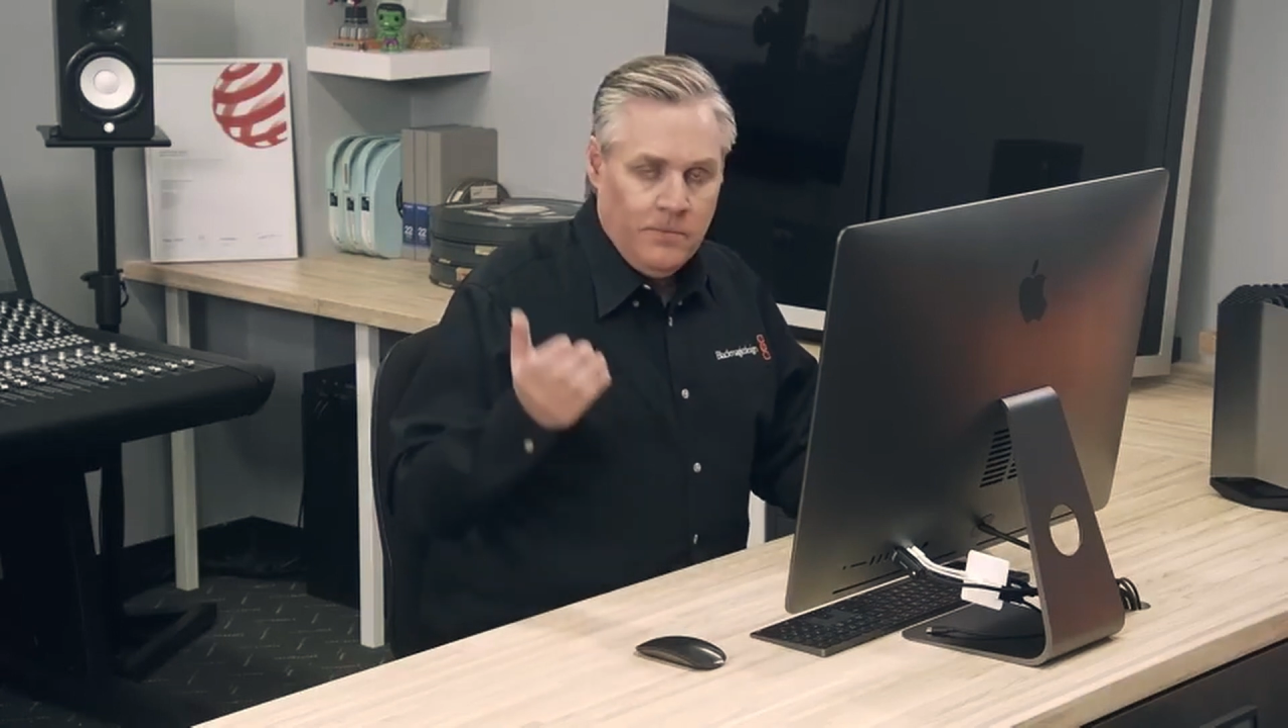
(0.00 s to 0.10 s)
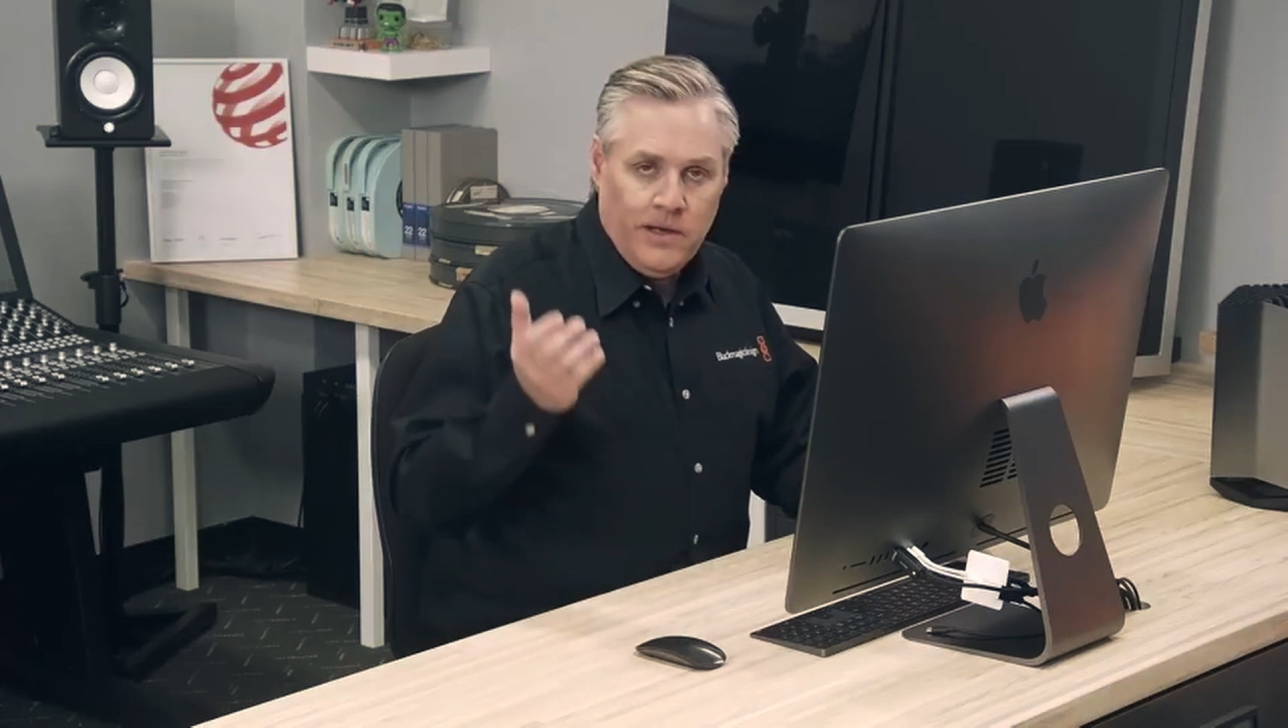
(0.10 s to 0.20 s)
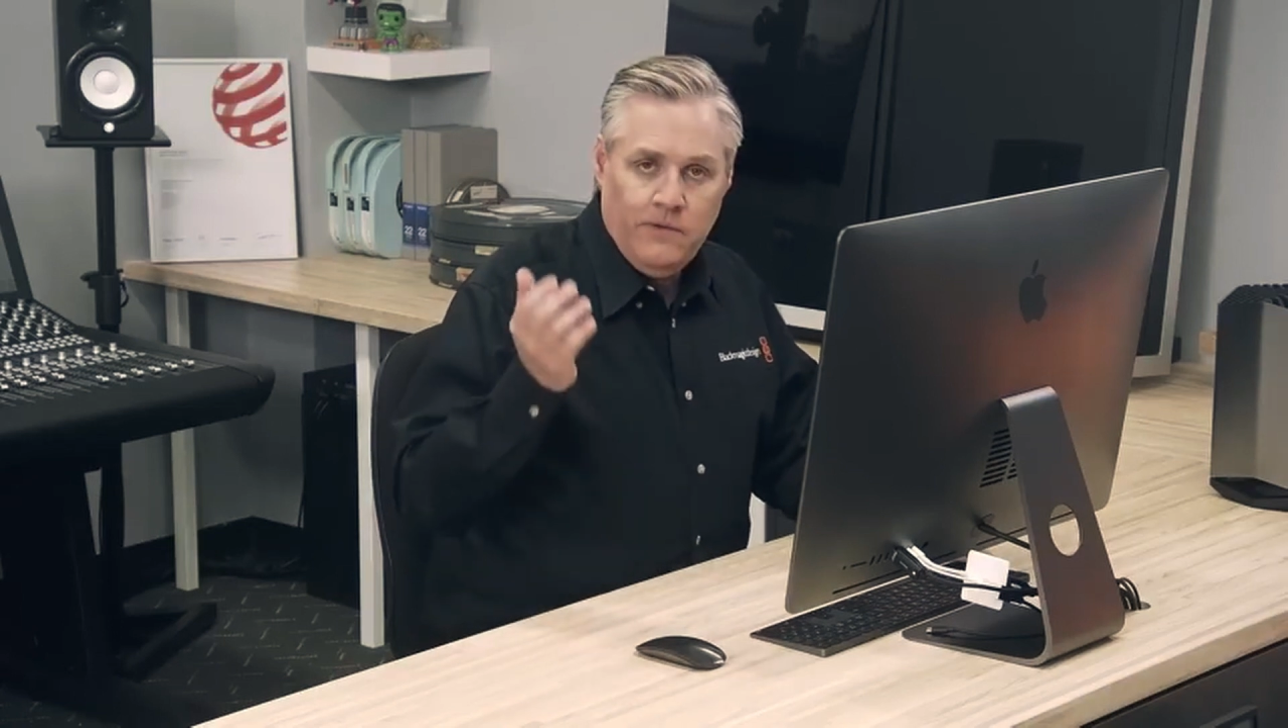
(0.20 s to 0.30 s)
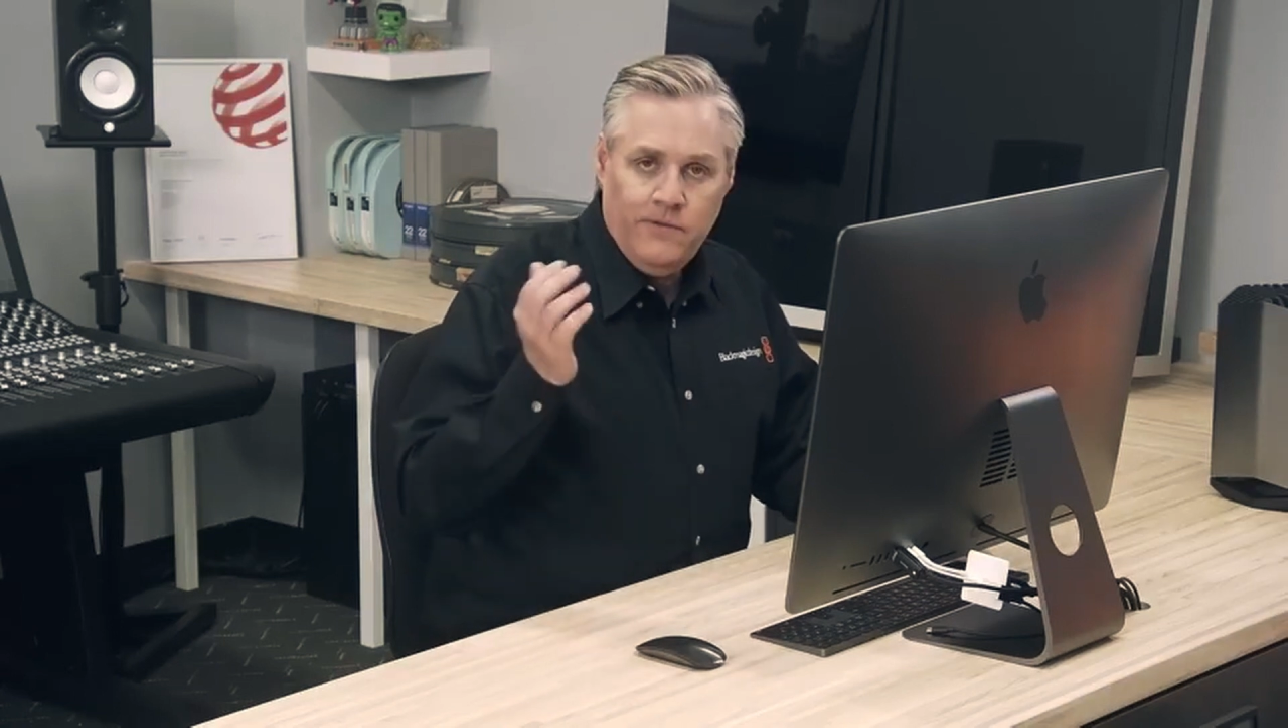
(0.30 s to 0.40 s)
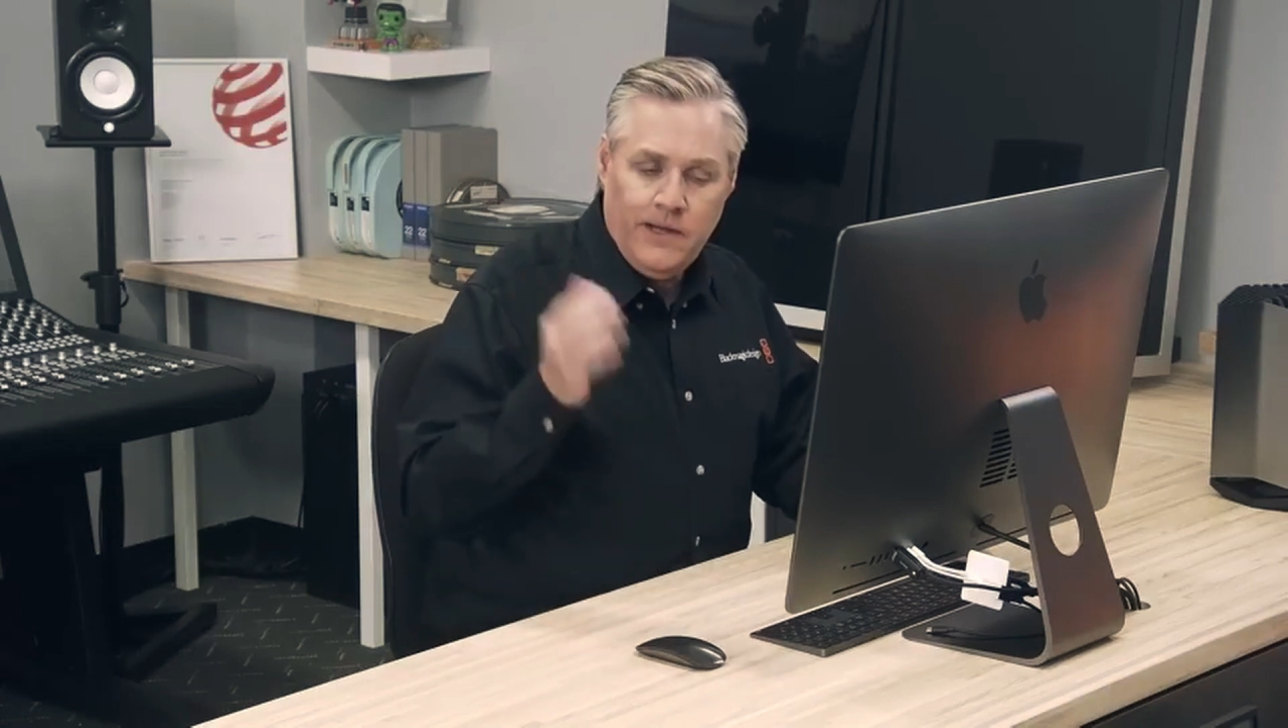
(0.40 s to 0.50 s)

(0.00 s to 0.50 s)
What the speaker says: And often